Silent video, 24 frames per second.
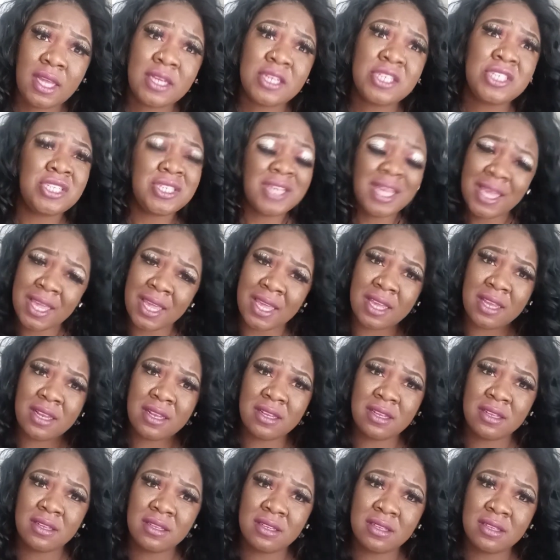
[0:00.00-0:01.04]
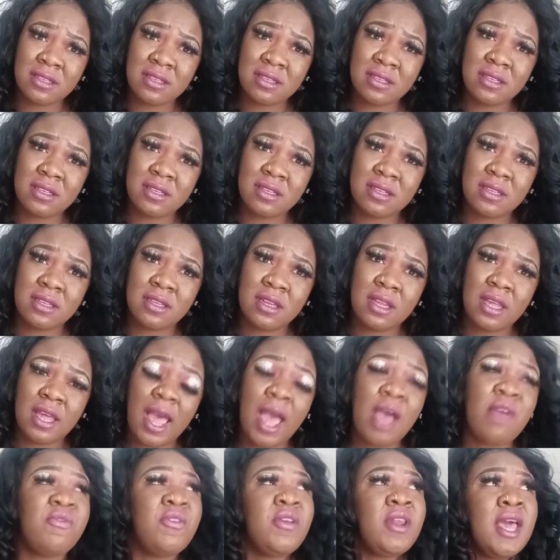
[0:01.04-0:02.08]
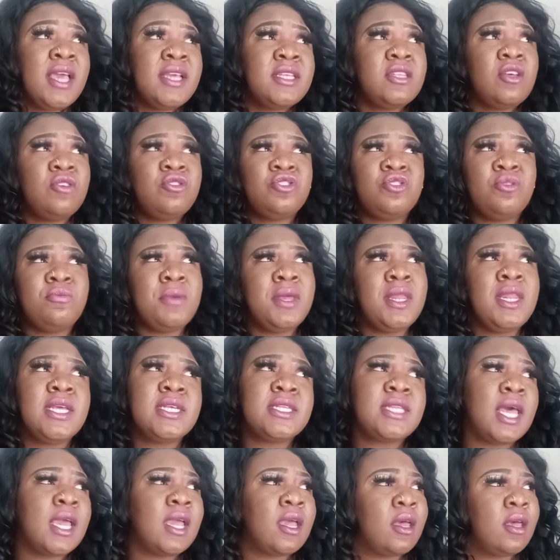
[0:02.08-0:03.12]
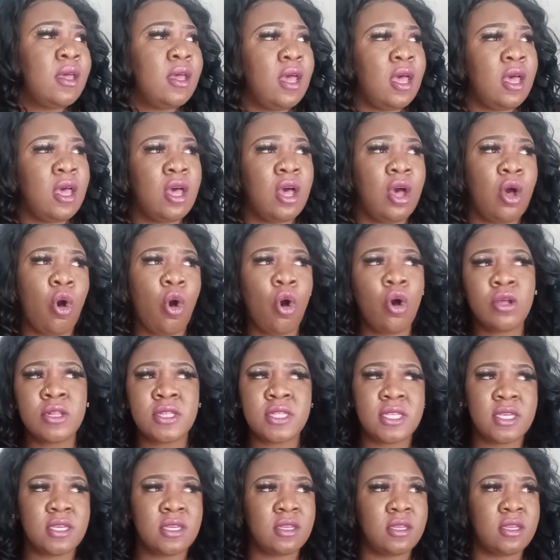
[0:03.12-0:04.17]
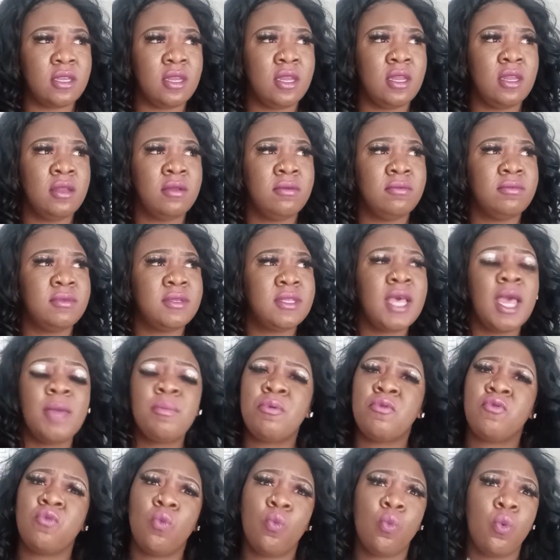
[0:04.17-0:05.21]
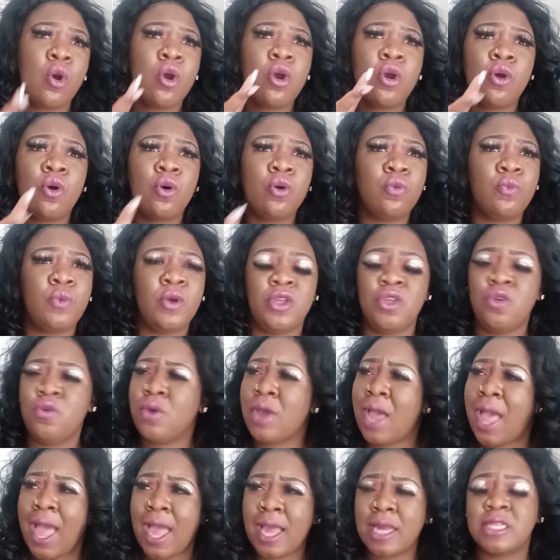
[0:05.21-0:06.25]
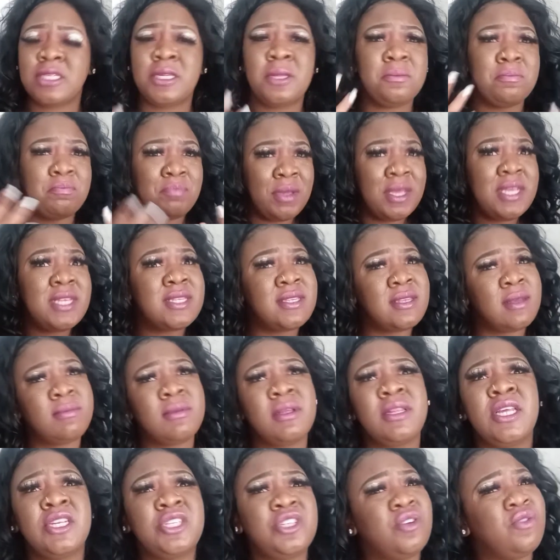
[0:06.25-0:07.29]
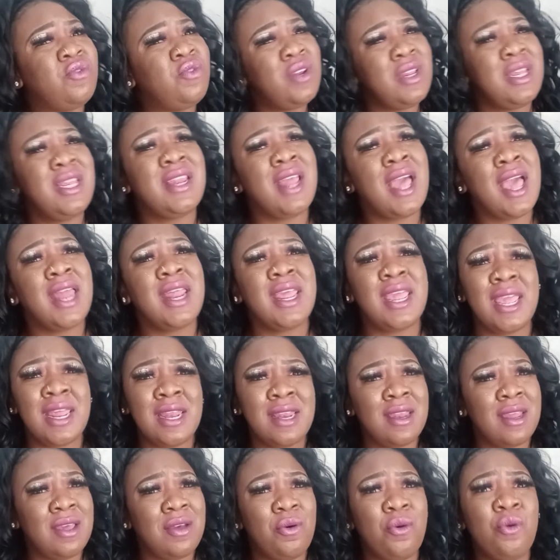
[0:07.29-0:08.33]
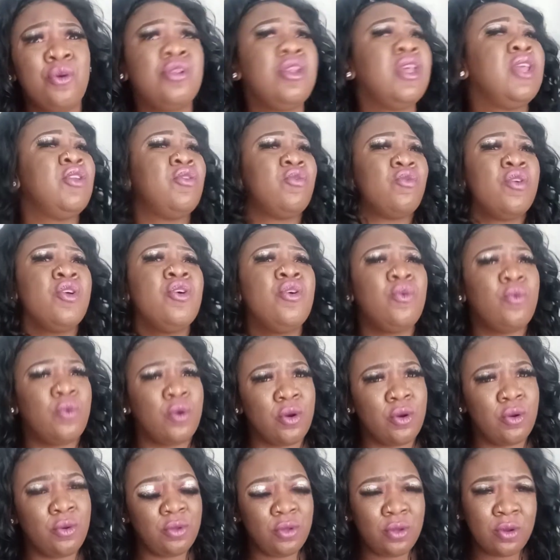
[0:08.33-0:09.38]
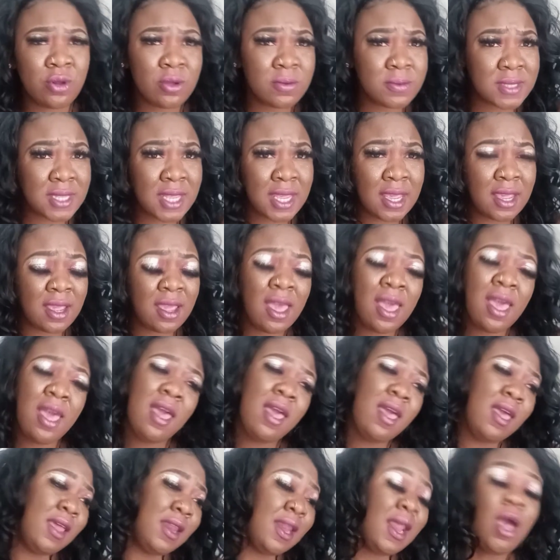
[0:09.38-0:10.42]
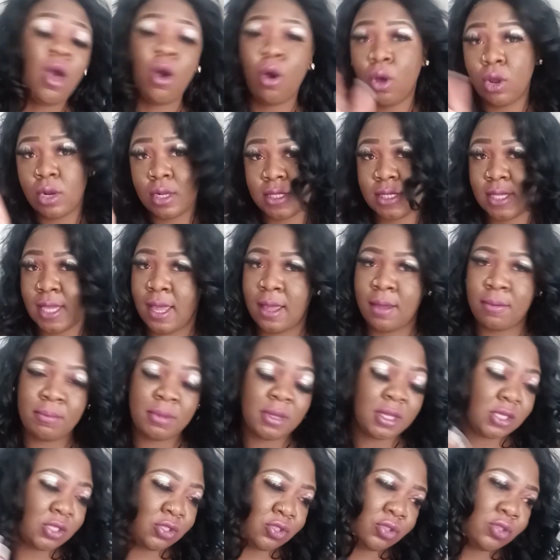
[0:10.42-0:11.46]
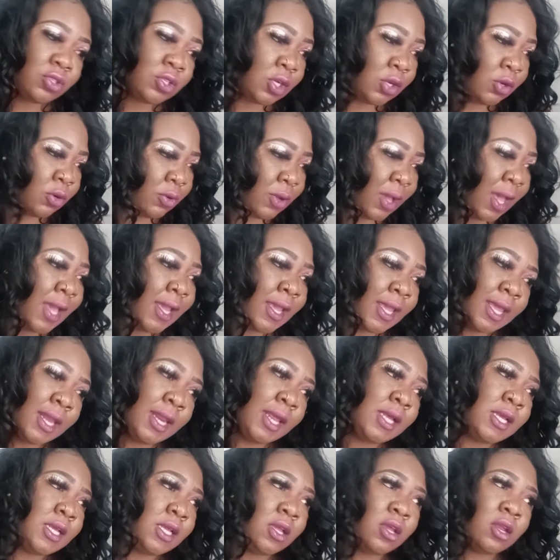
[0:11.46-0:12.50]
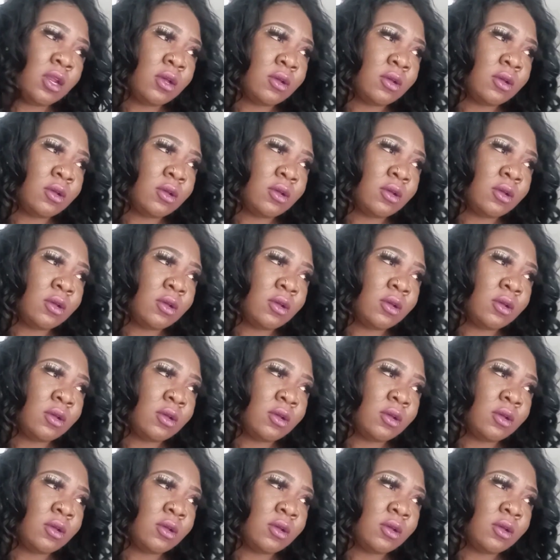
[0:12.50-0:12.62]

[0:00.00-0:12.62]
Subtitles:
Shit. I feel like social media is like a altered type of world where you can actually be something that you're really not in the real world. You know what I'm saying? Not all the time, but I get it.